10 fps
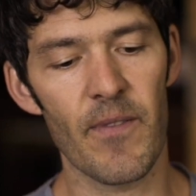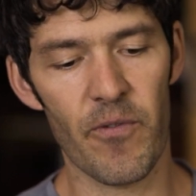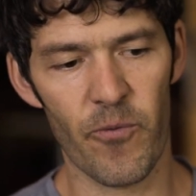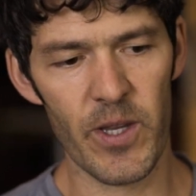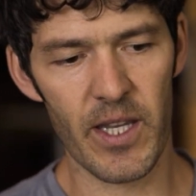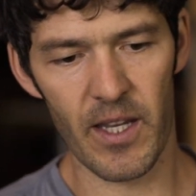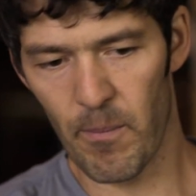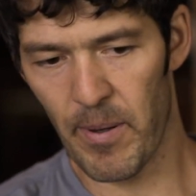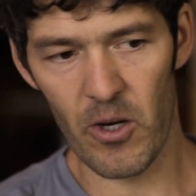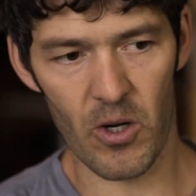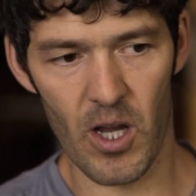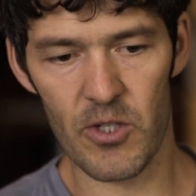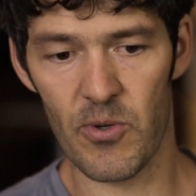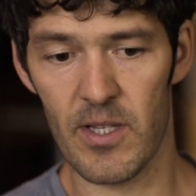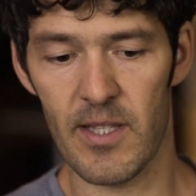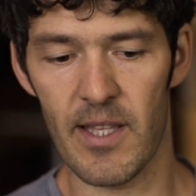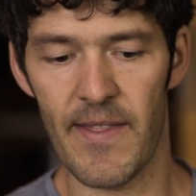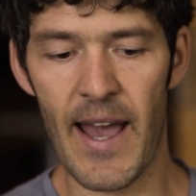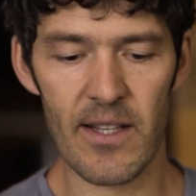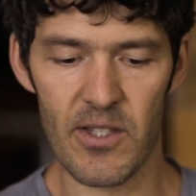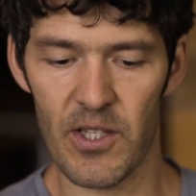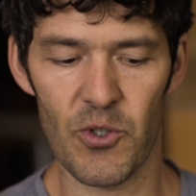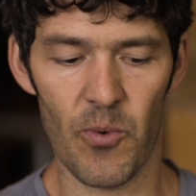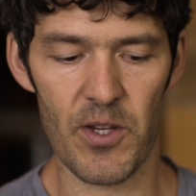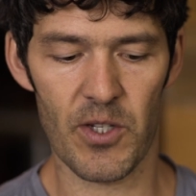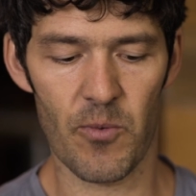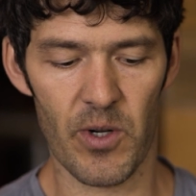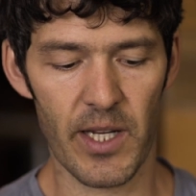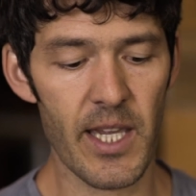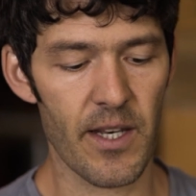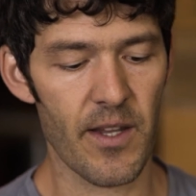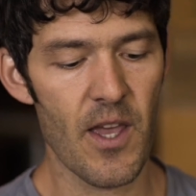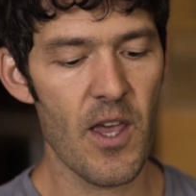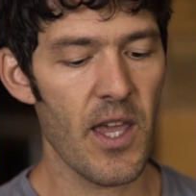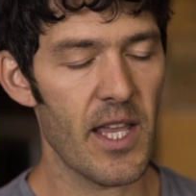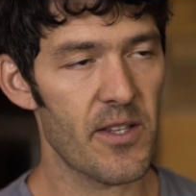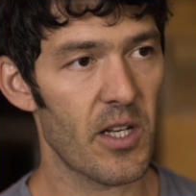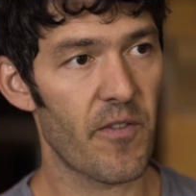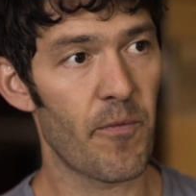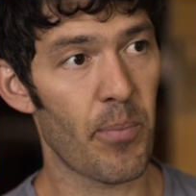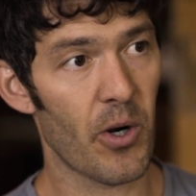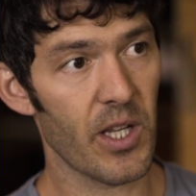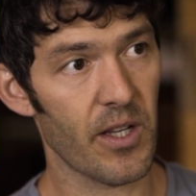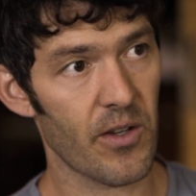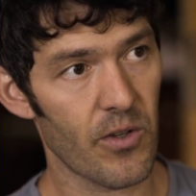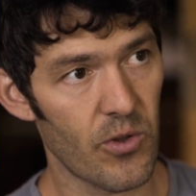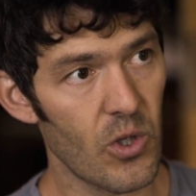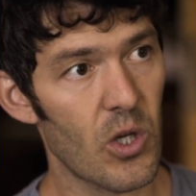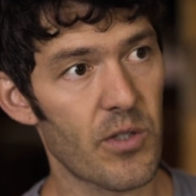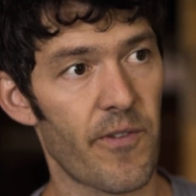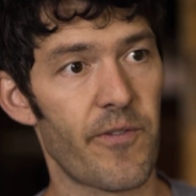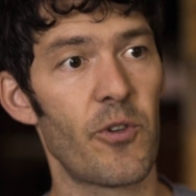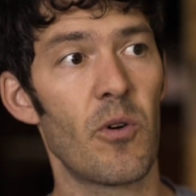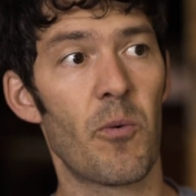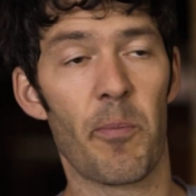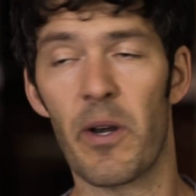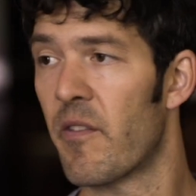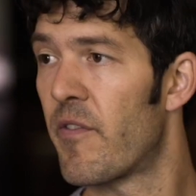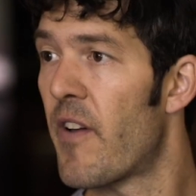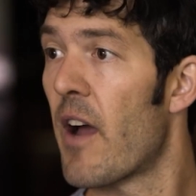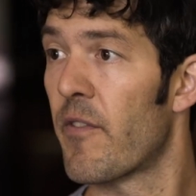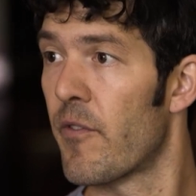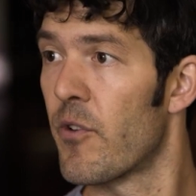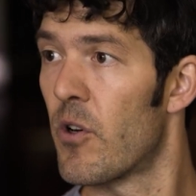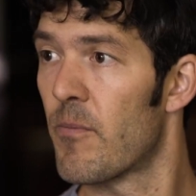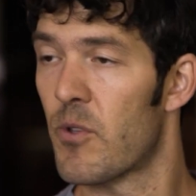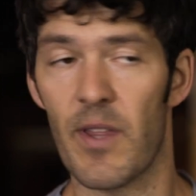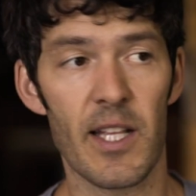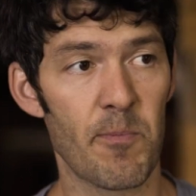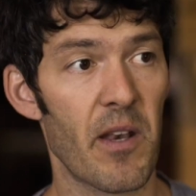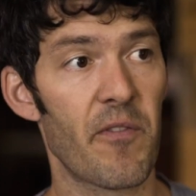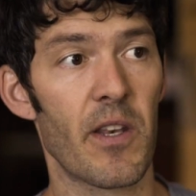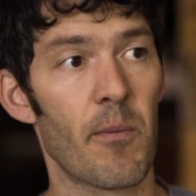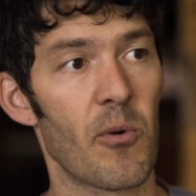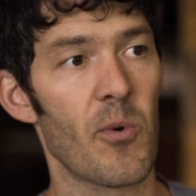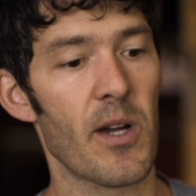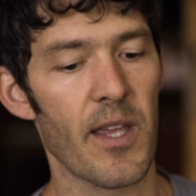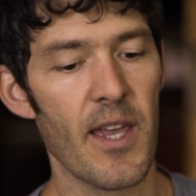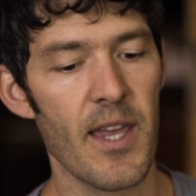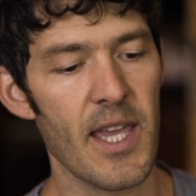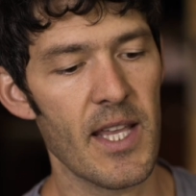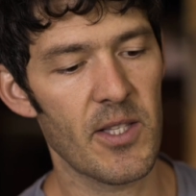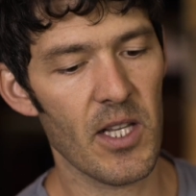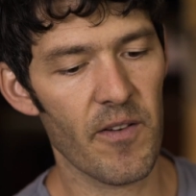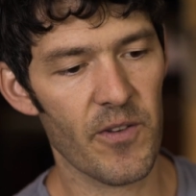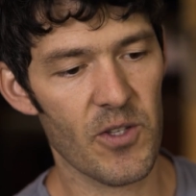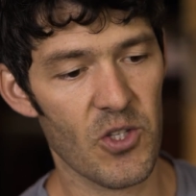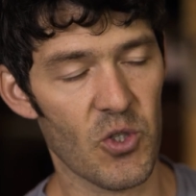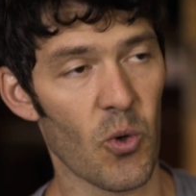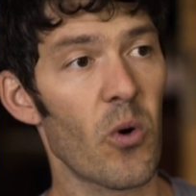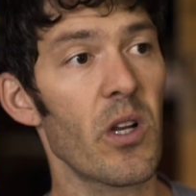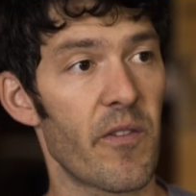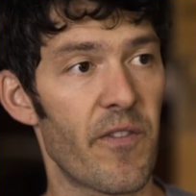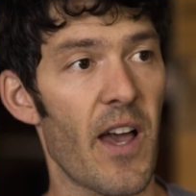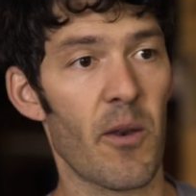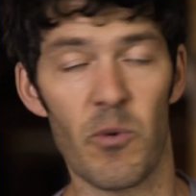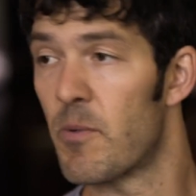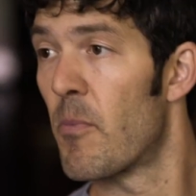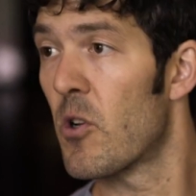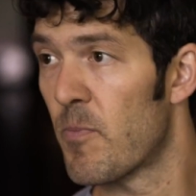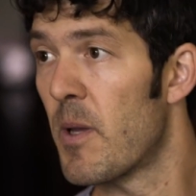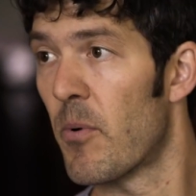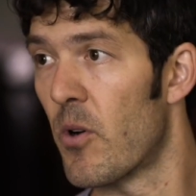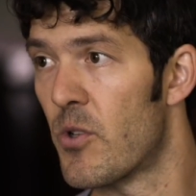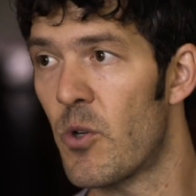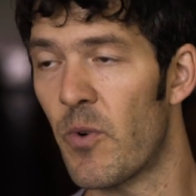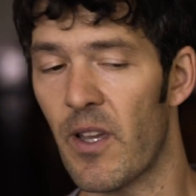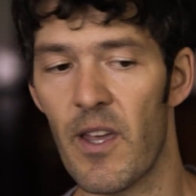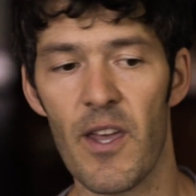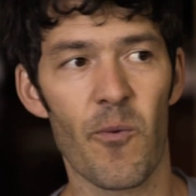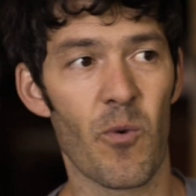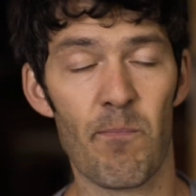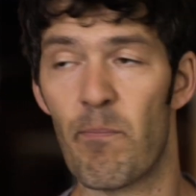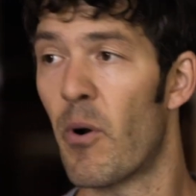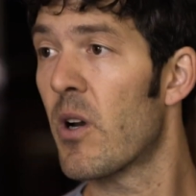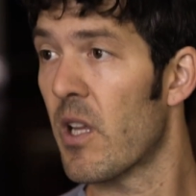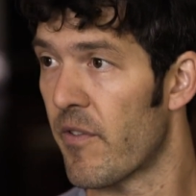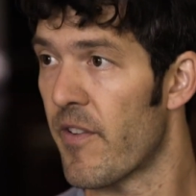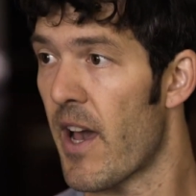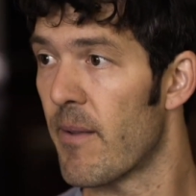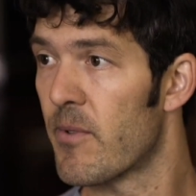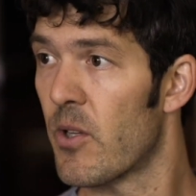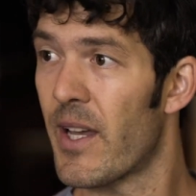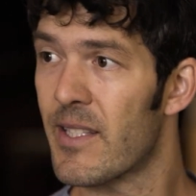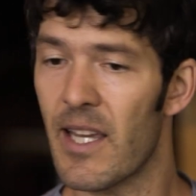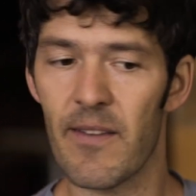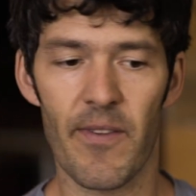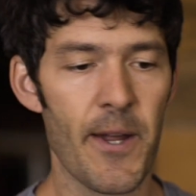if we can compare and contrast, then that situation where, again, instead of burning glucose for fuel, we're burning fat for fuel. So that's benefit number one. Instead of storing fat, which most people are doing, we're burning fat. So that's kind of,